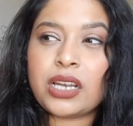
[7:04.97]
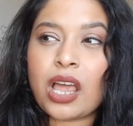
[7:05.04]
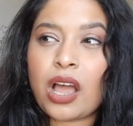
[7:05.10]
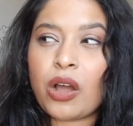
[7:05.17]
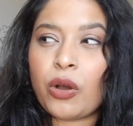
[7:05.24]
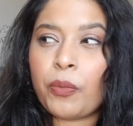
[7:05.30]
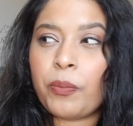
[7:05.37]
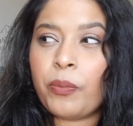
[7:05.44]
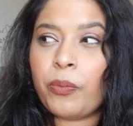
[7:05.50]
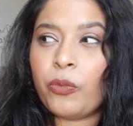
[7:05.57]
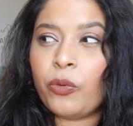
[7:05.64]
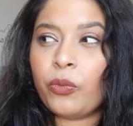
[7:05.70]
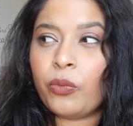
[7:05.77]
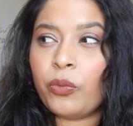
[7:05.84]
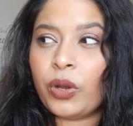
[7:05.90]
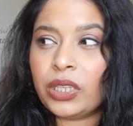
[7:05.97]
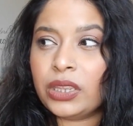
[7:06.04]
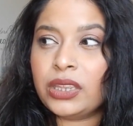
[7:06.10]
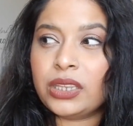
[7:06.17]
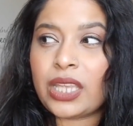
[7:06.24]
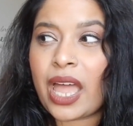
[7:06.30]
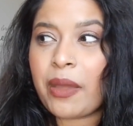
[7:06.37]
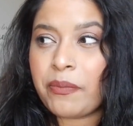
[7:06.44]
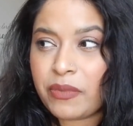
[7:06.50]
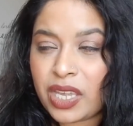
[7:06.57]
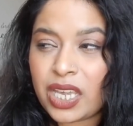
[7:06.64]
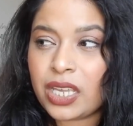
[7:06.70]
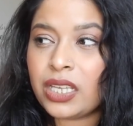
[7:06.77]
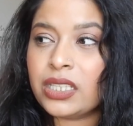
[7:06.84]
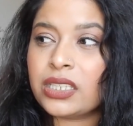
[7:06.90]
Now, what that
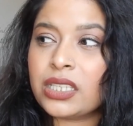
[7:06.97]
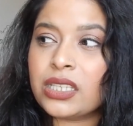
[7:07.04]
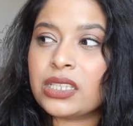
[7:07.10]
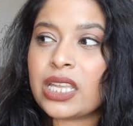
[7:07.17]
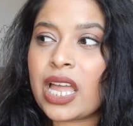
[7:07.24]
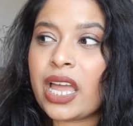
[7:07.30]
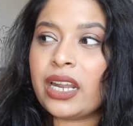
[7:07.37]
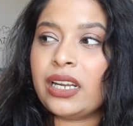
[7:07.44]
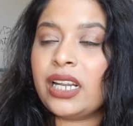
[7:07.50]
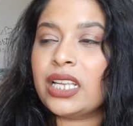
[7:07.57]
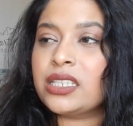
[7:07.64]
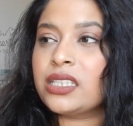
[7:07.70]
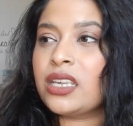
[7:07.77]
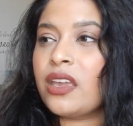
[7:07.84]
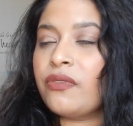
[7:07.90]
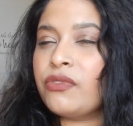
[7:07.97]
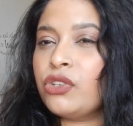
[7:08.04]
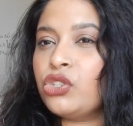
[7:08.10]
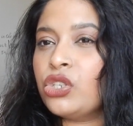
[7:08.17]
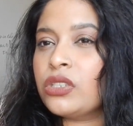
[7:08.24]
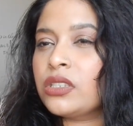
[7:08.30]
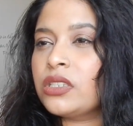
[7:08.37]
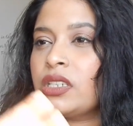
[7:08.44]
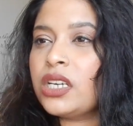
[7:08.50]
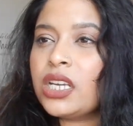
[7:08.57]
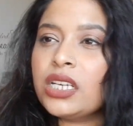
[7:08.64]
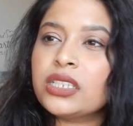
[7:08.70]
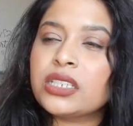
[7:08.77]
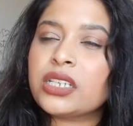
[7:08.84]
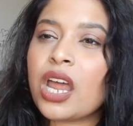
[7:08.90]
means is that, let's say if you just
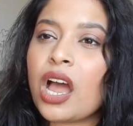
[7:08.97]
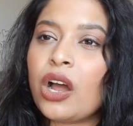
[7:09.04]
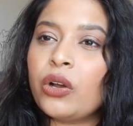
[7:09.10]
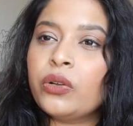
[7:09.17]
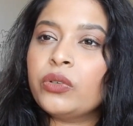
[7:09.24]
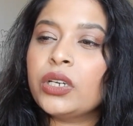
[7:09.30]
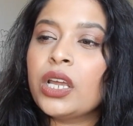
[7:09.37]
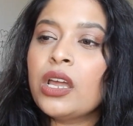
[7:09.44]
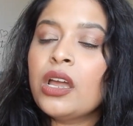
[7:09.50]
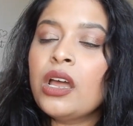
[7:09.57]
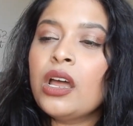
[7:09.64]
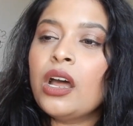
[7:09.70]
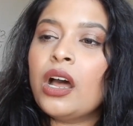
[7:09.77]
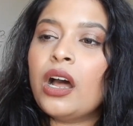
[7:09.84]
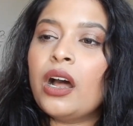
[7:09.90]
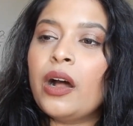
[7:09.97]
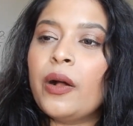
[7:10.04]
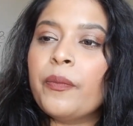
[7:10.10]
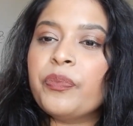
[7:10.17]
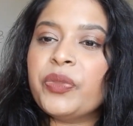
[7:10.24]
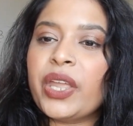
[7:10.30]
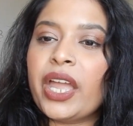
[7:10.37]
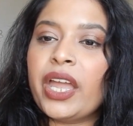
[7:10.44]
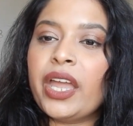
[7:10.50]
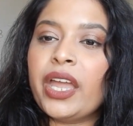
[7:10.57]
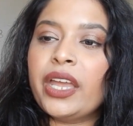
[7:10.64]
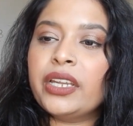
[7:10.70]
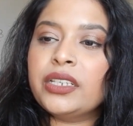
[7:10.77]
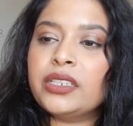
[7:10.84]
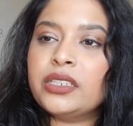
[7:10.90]
sneezed out,
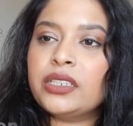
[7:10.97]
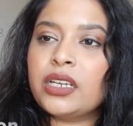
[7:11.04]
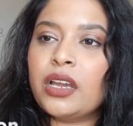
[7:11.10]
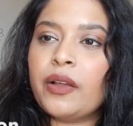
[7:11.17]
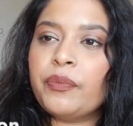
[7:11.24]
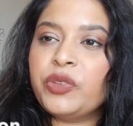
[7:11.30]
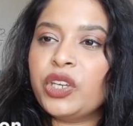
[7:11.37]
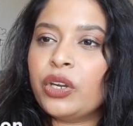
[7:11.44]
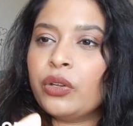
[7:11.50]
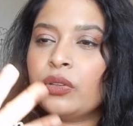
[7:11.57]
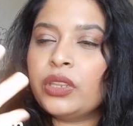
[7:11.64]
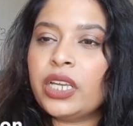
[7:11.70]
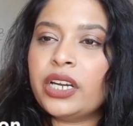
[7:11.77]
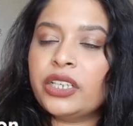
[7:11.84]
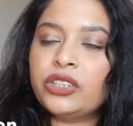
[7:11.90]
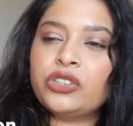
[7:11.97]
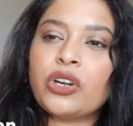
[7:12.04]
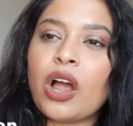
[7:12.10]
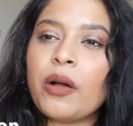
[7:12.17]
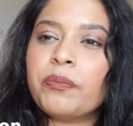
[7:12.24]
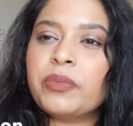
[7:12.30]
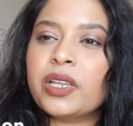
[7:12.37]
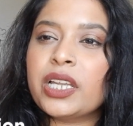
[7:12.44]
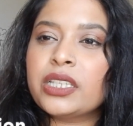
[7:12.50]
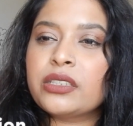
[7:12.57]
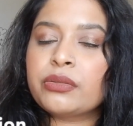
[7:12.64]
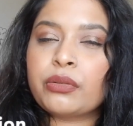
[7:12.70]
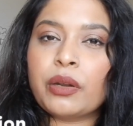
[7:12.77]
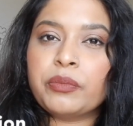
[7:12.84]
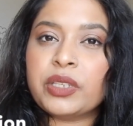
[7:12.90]
you know, there are
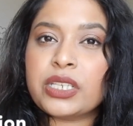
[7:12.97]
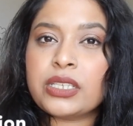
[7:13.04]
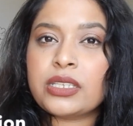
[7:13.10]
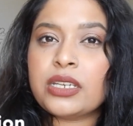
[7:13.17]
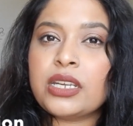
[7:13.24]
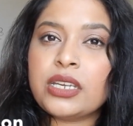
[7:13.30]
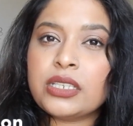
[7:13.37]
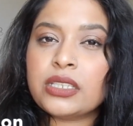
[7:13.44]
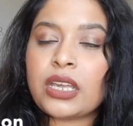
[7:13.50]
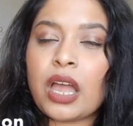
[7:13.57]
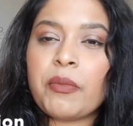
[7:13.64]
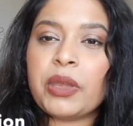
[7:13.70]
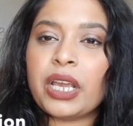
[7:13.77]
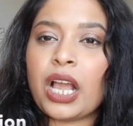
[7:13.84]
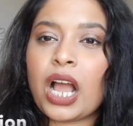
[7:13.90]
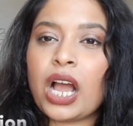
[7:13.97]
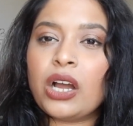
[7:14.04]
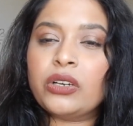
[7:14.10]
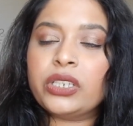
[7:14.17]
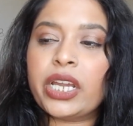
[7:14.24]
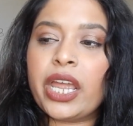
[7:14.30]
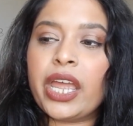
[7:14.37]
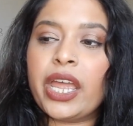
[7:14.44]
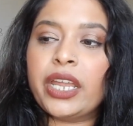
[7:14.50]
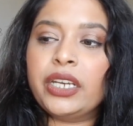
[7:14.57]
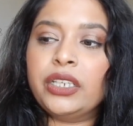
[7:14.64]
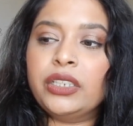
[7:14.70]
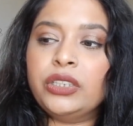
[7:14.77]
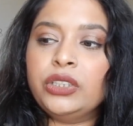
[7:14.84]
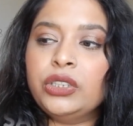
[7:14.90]
droplets from the sneeze coming out,
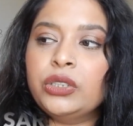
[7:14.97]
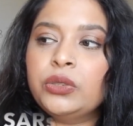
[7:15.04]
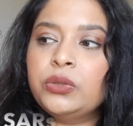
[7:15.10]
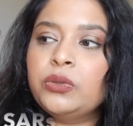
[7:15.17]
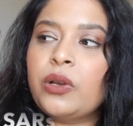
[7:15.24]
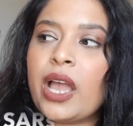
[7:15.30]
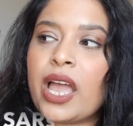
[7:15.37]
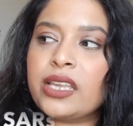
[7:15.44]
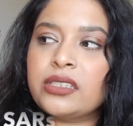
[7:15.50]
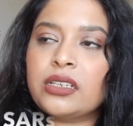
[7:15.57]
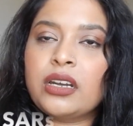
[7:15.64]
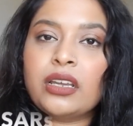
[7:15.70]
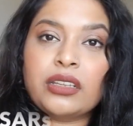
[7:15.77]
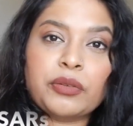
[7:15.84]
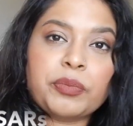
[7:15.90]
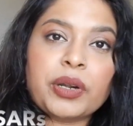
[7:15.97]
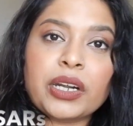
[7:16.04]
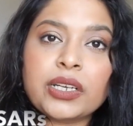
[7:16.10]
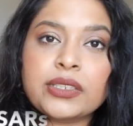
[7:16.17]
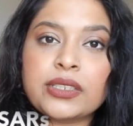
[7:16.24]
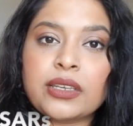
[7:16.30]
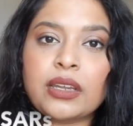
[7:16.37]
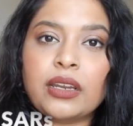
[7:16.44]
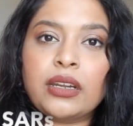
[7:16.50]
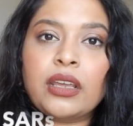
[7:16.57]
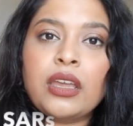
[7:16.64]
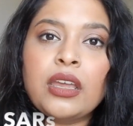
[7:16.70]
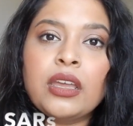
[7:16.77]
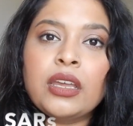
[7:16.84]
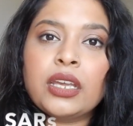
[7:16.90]
and you as another person